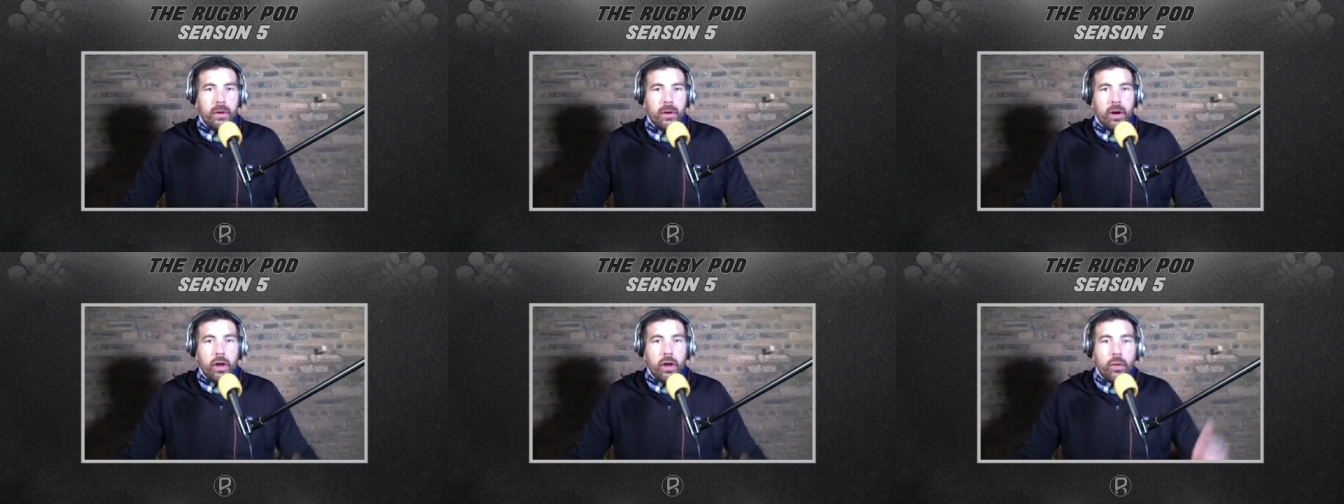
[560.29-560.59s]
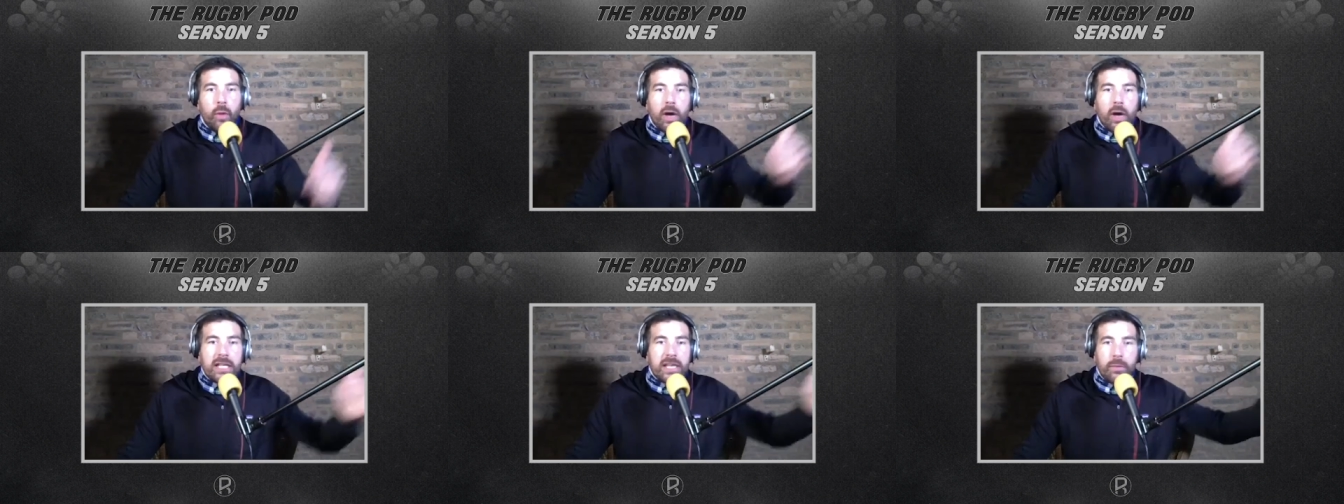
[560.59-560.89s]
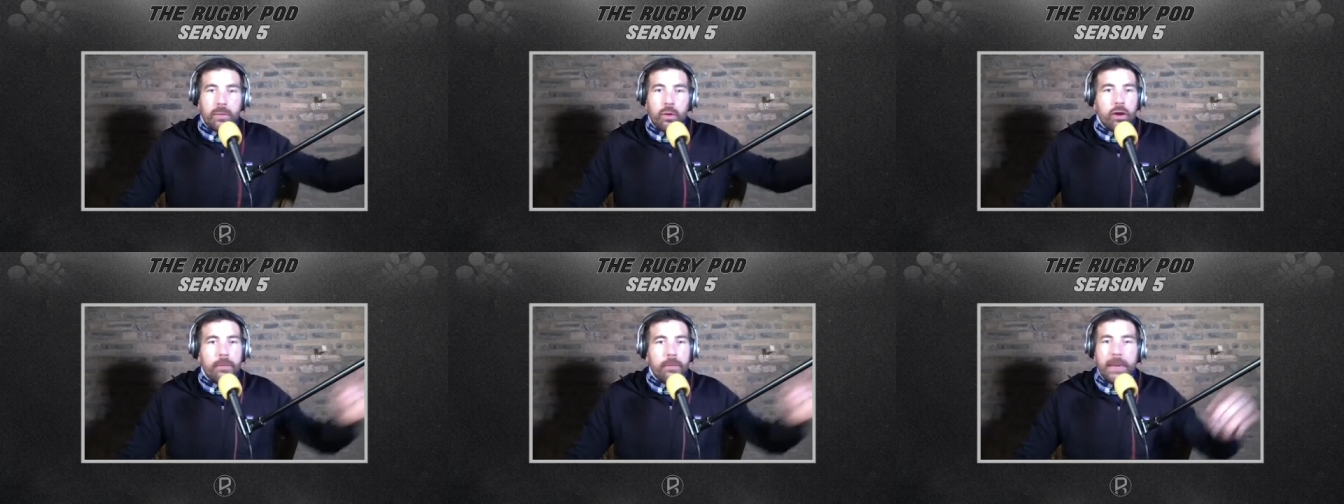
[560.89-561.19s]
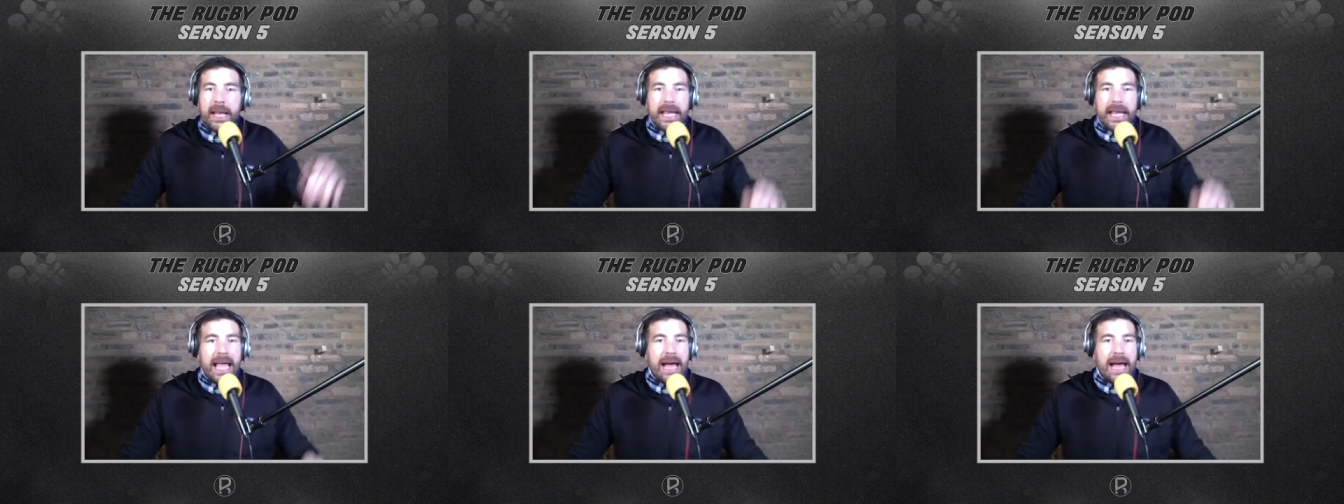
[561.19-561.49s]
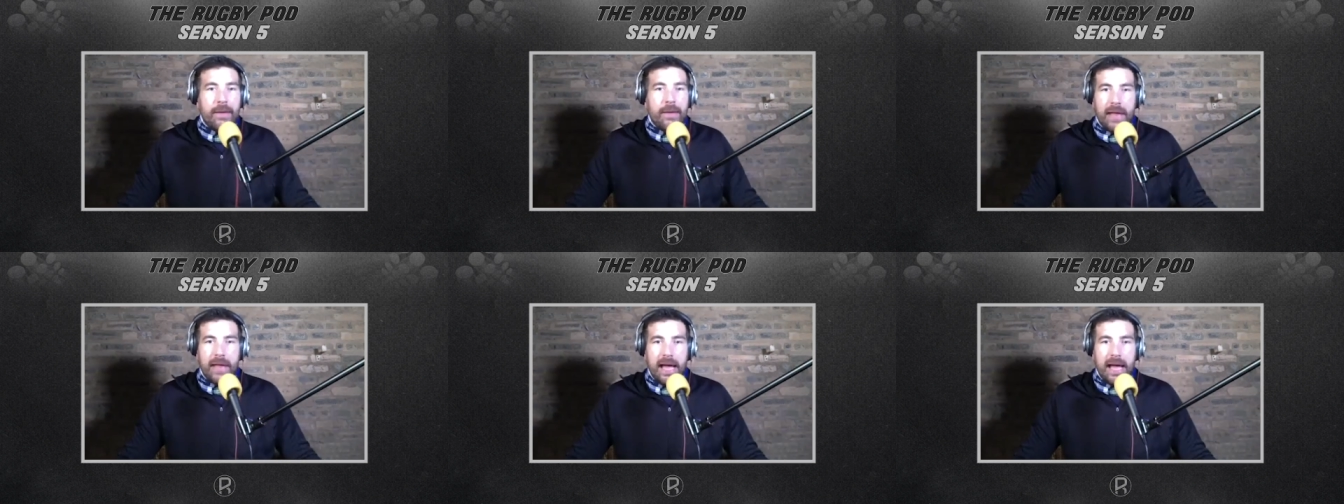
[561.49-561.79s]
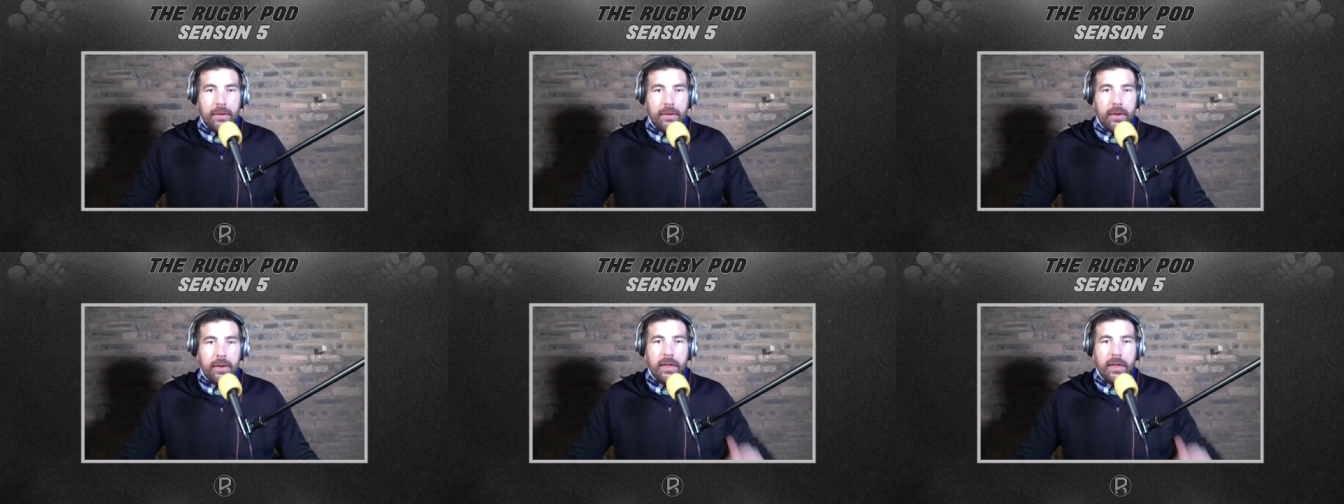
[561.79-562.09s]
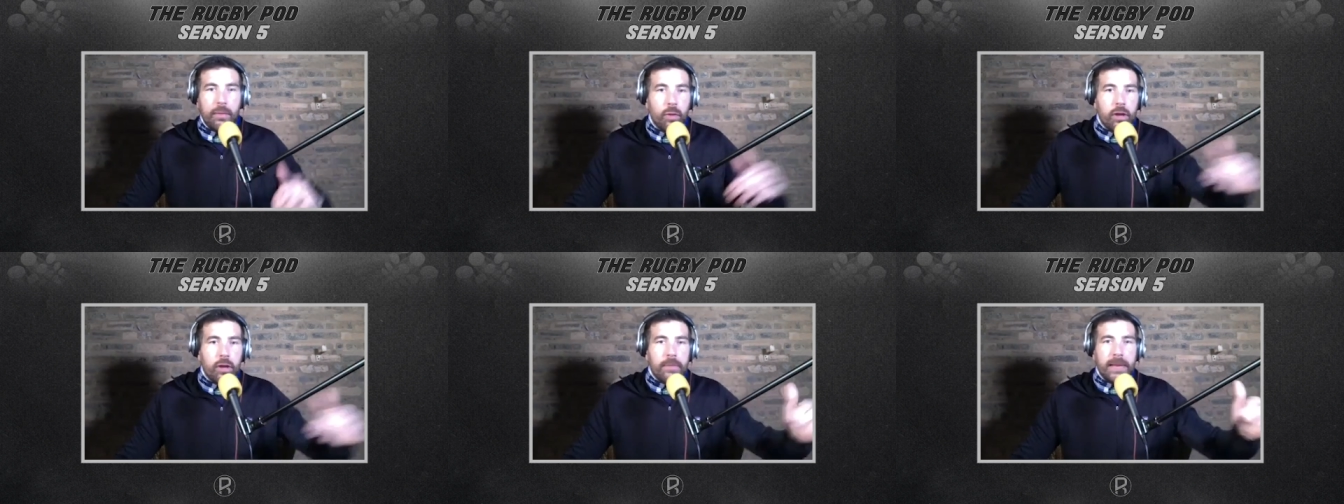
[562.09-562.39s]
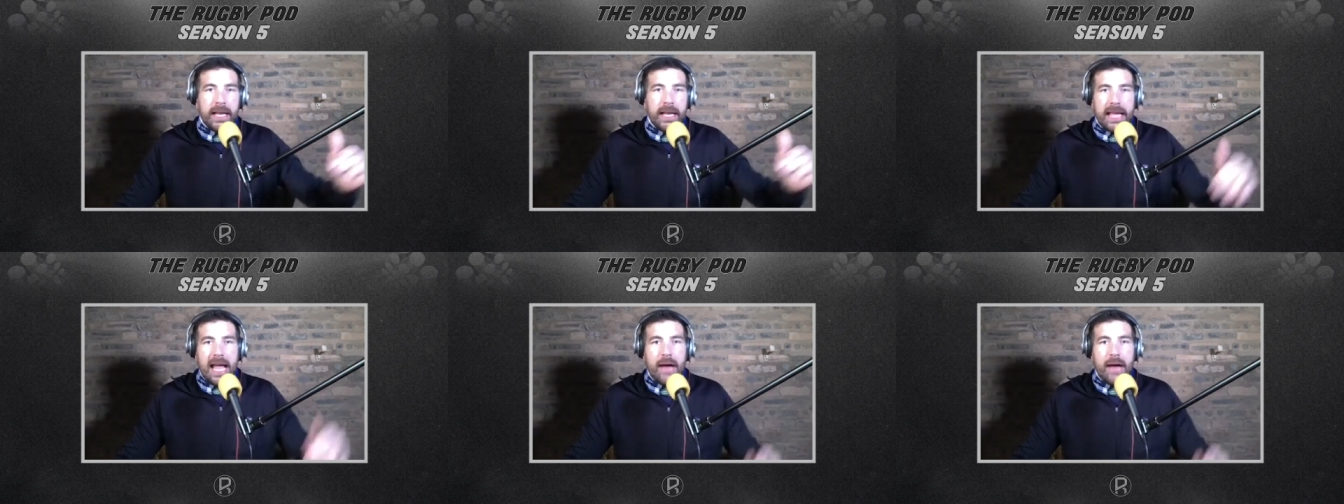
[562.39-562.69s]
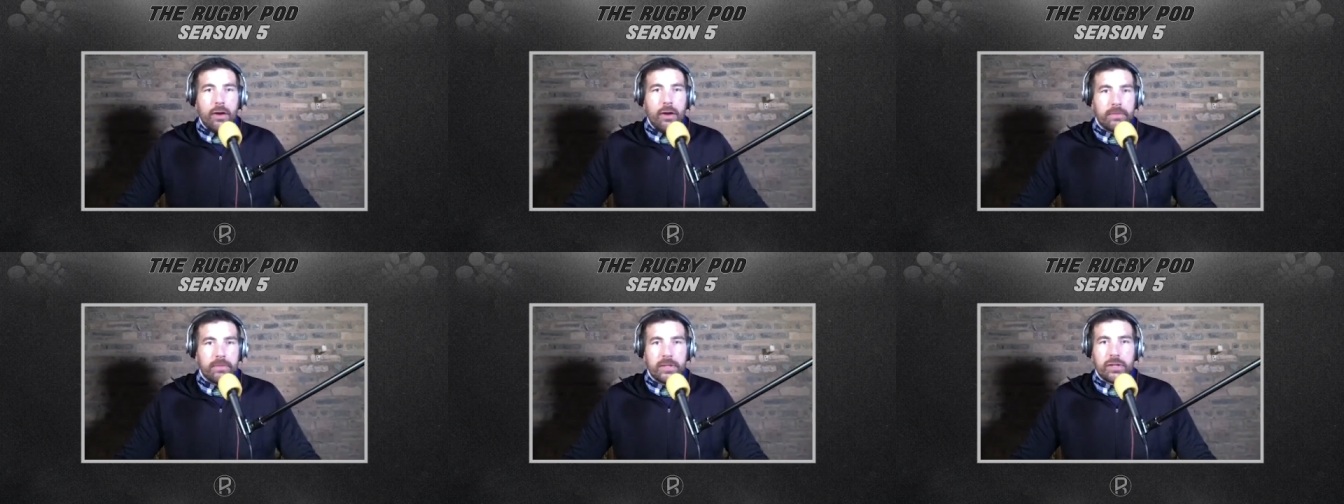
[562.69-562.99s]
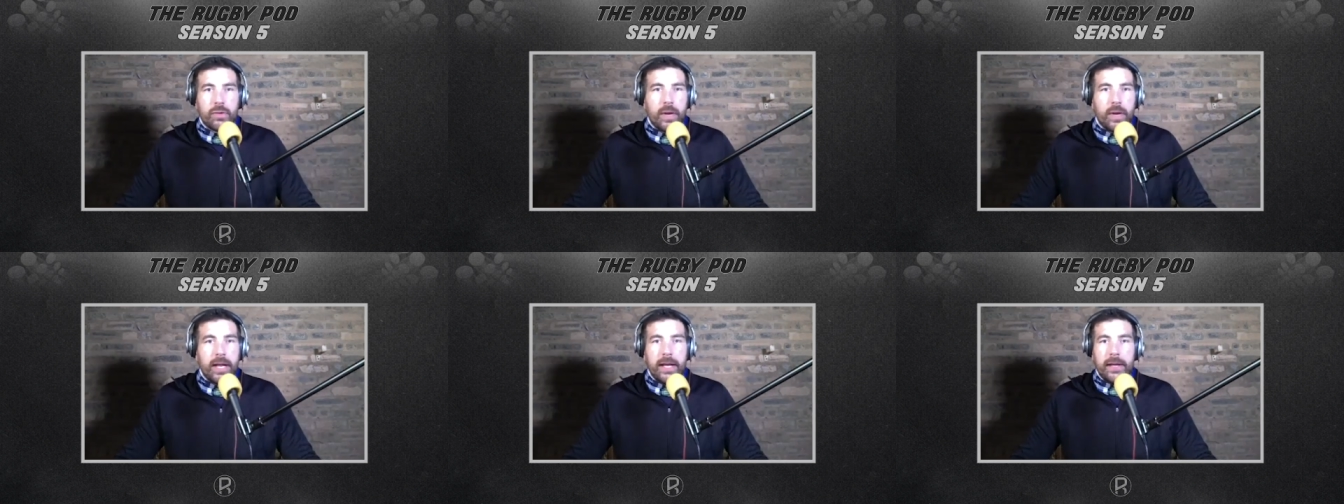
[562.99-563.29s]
Otherwise, there wouldn't have been a countdown. There wouldn't have been a count up to 20.